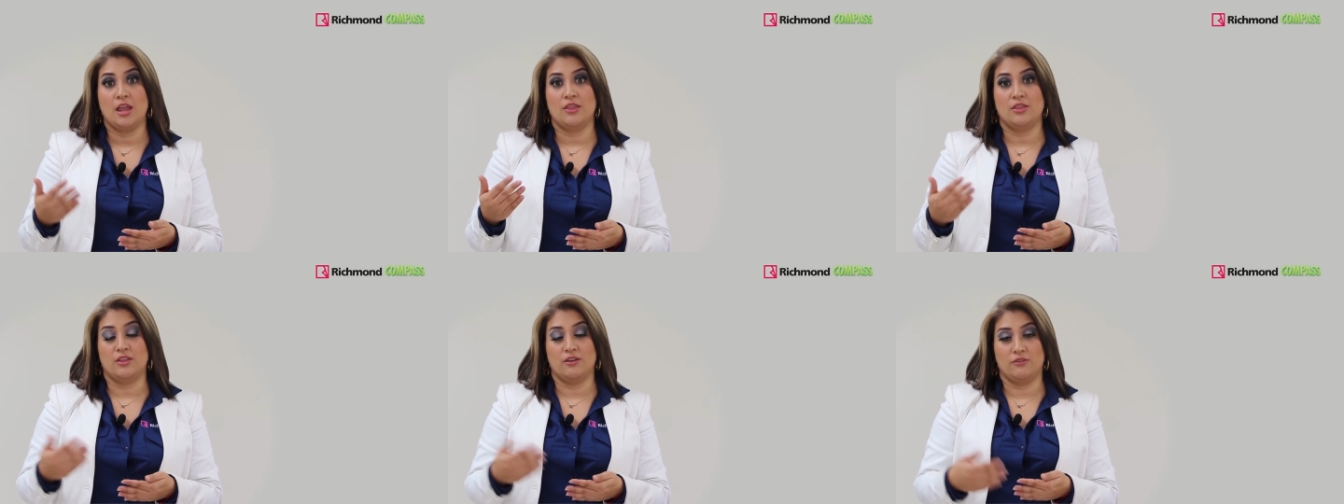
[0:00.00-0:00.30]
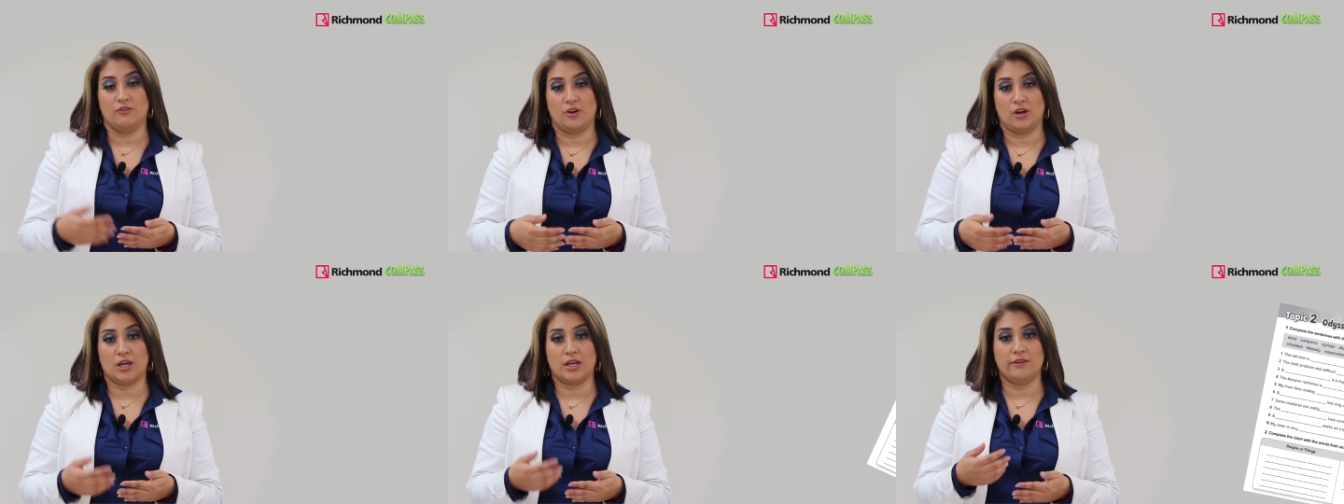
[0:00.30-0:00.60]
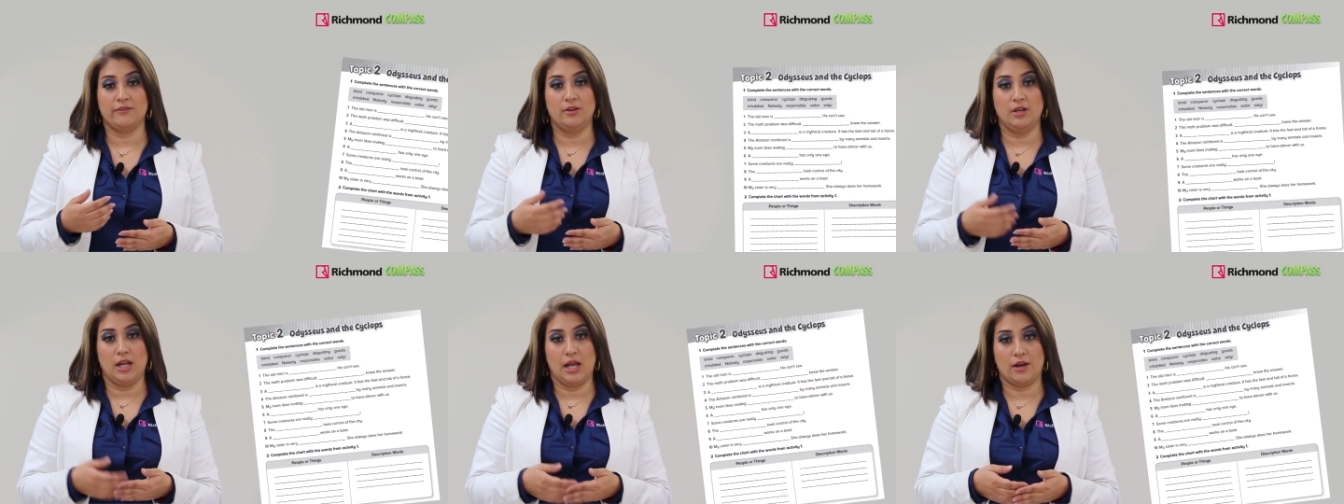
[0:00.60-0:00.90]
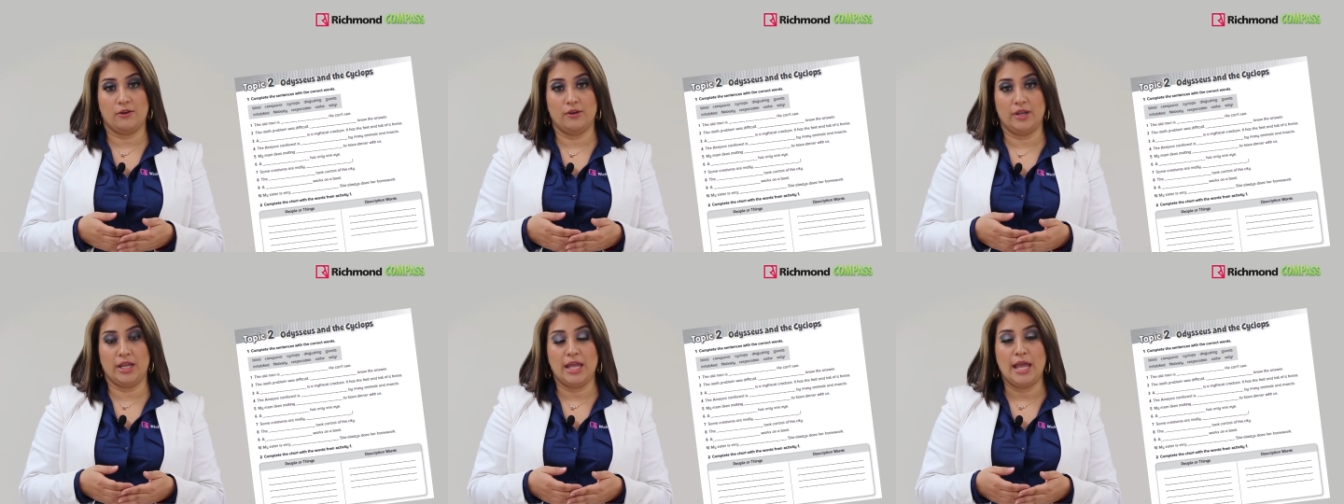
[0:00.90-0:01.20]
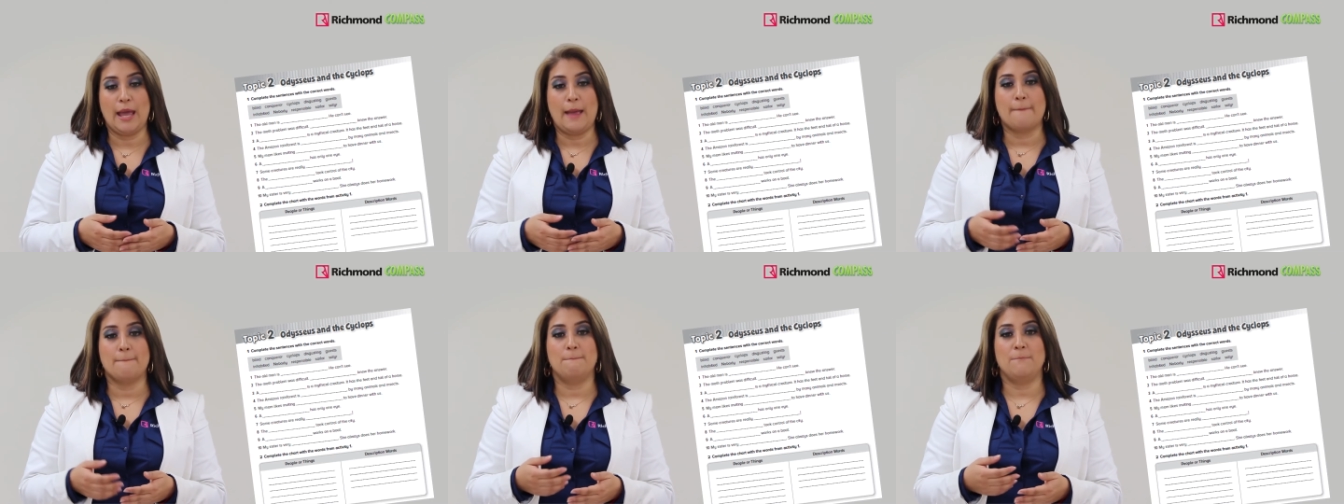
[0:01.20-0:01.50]
the vocabulary,
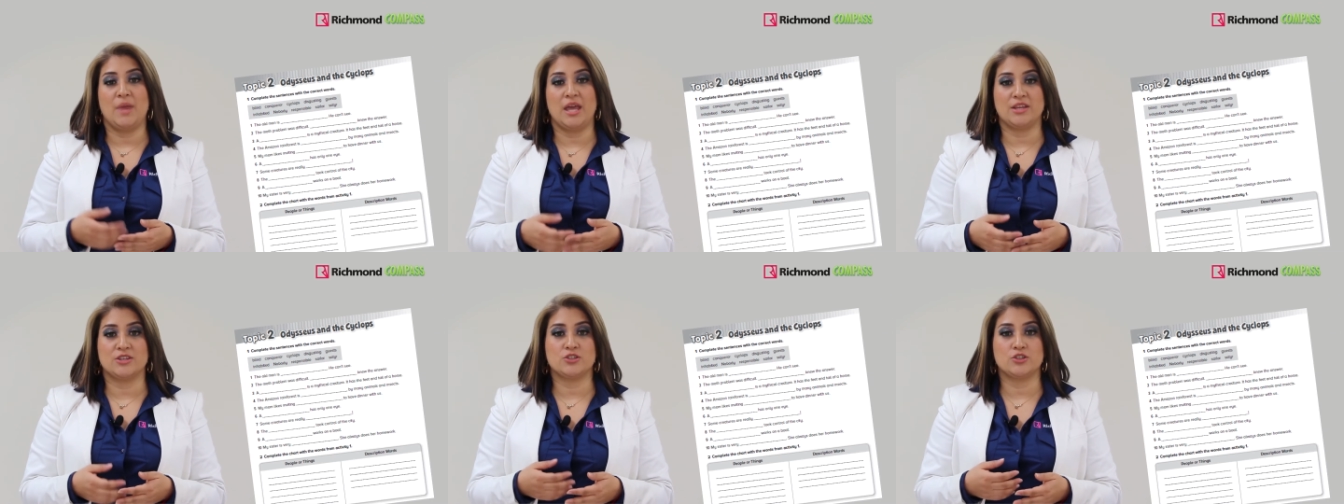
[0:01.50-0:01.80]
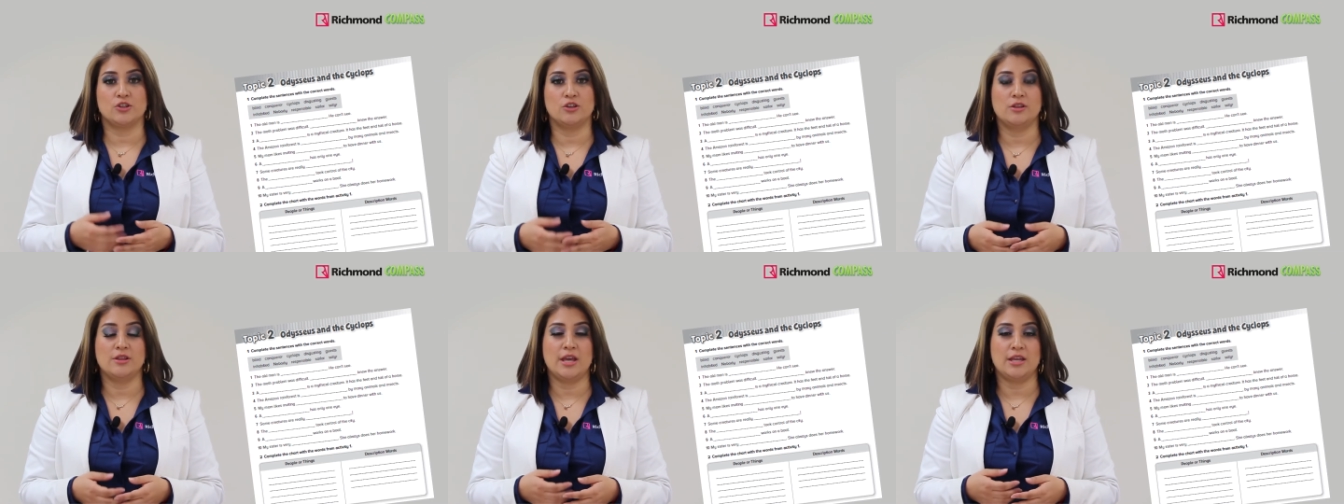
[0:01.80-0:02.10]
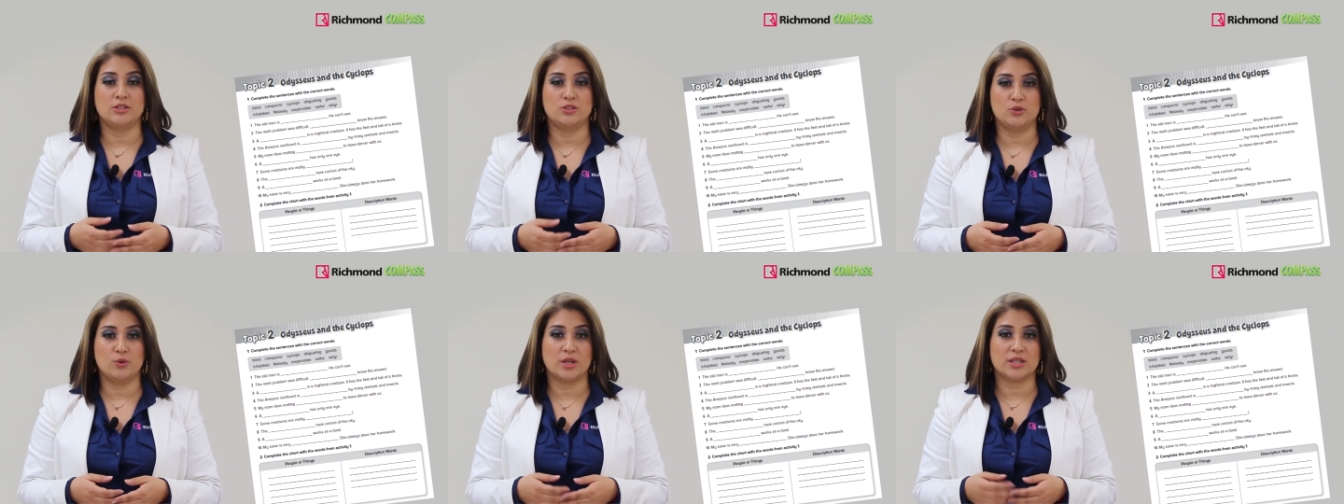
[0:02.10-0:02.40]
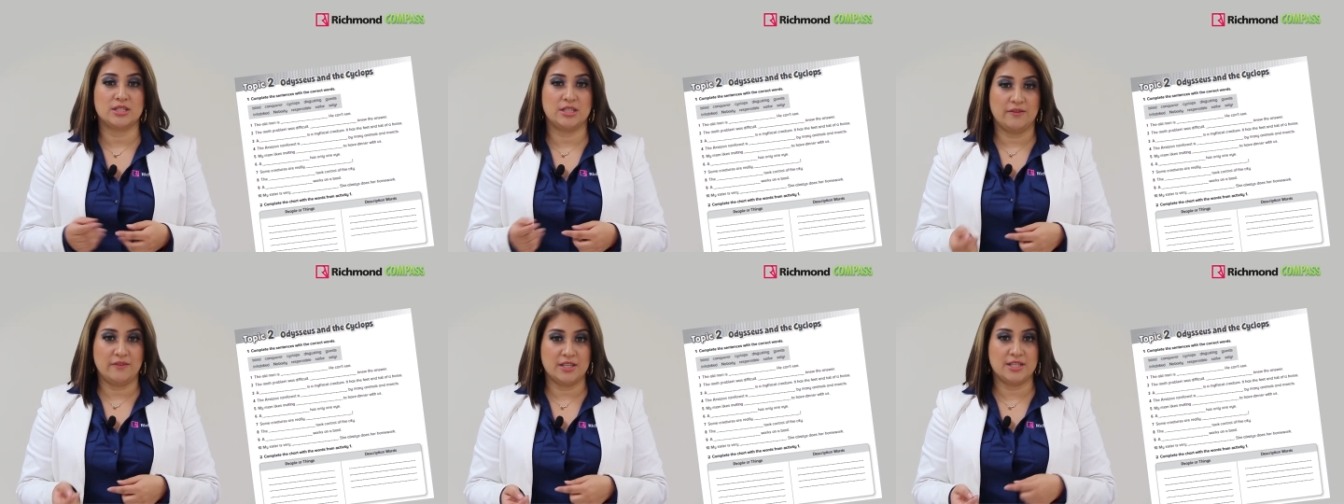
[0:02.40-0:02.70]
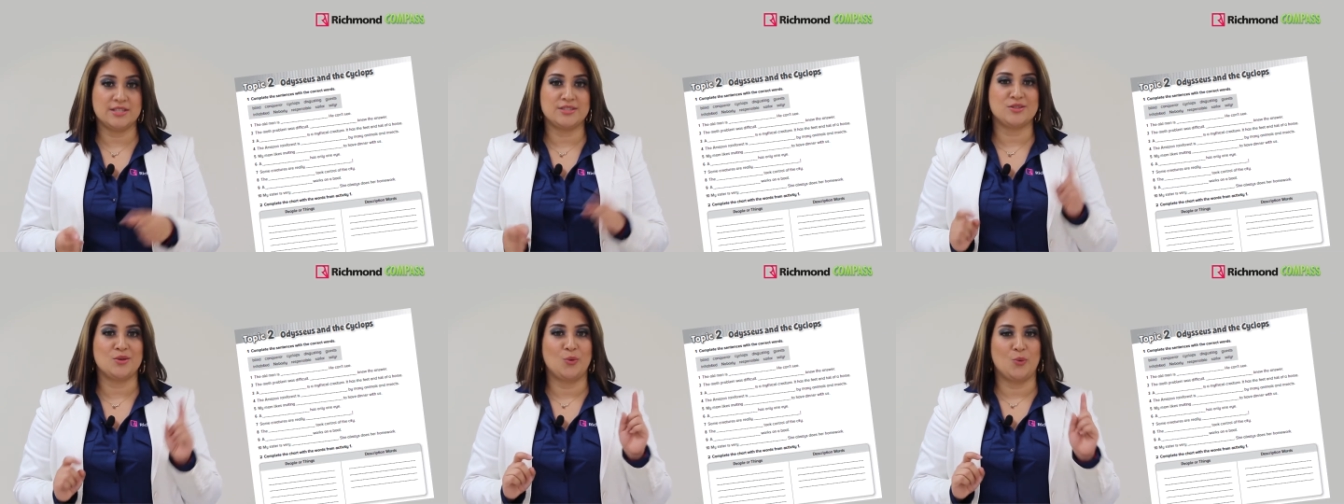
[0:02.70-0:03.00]
make sure they do
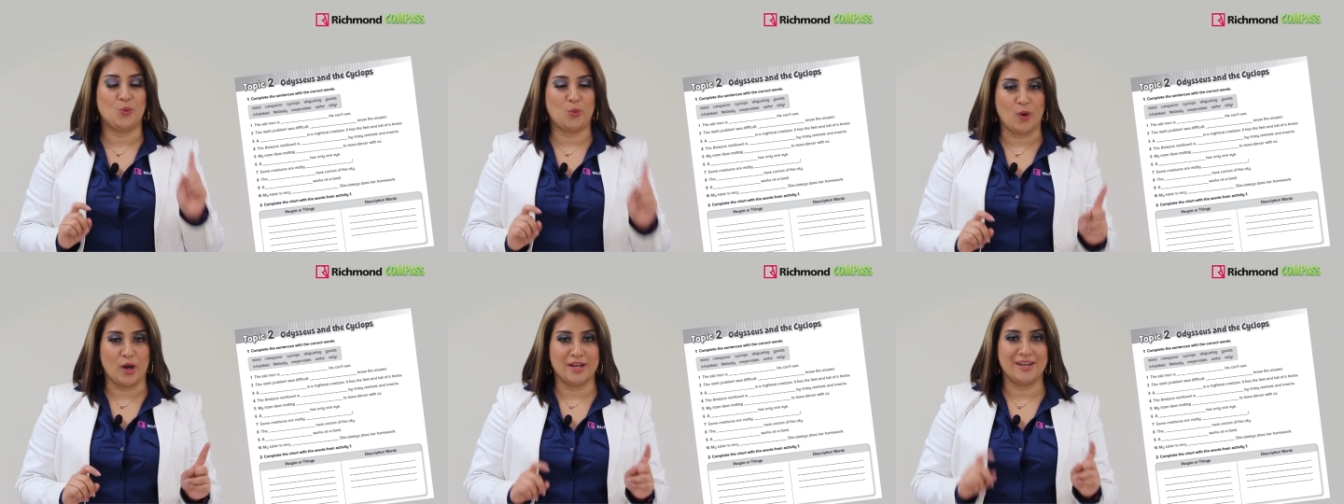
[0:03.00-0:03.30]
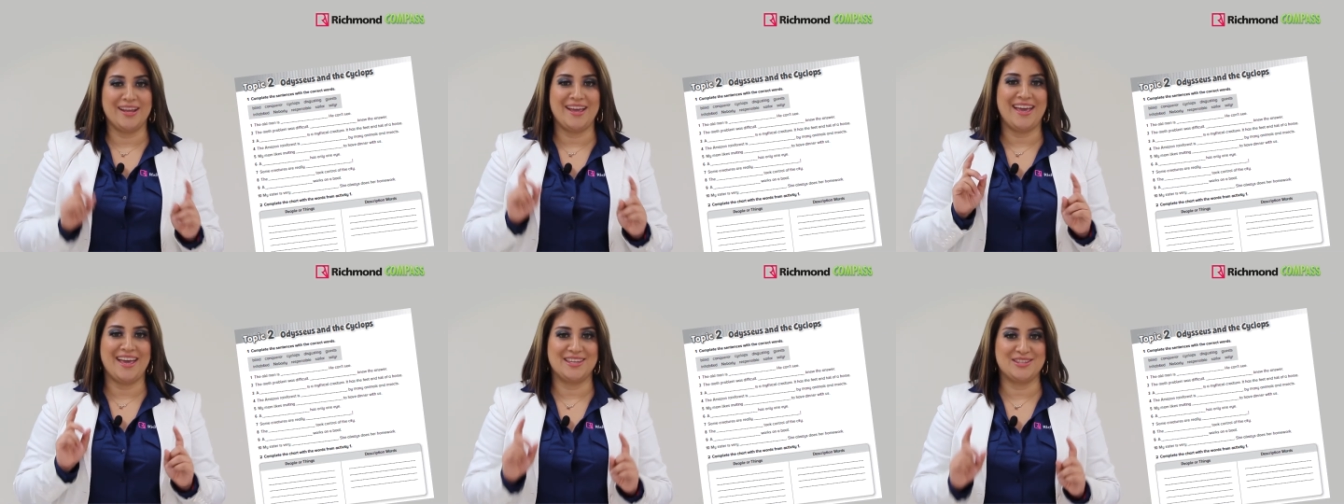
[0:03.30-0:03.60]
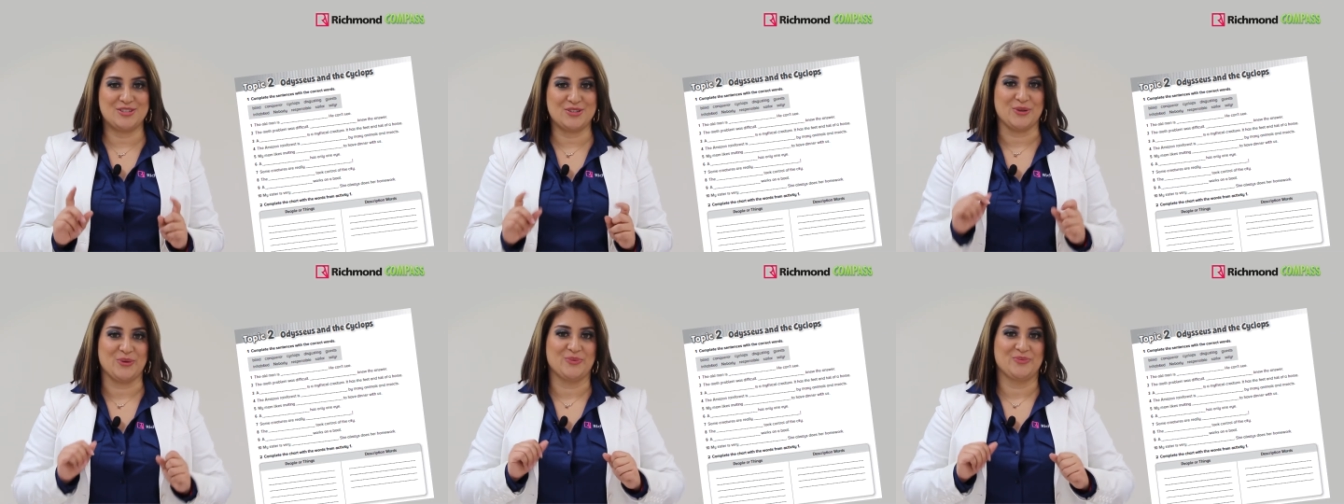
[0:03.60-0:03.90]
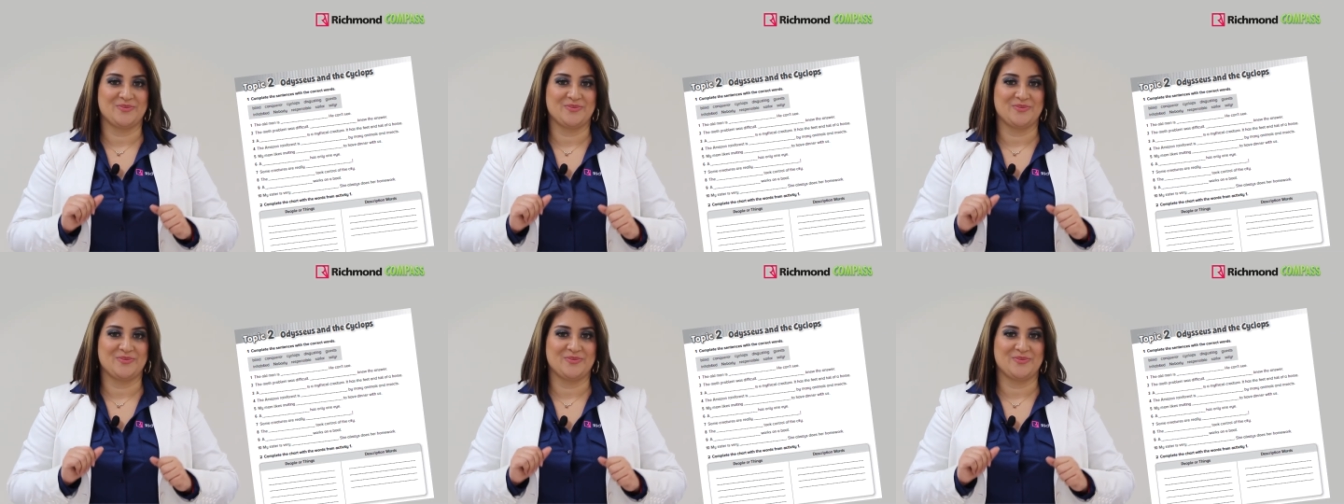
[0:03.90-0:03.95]
activities 1 and 2.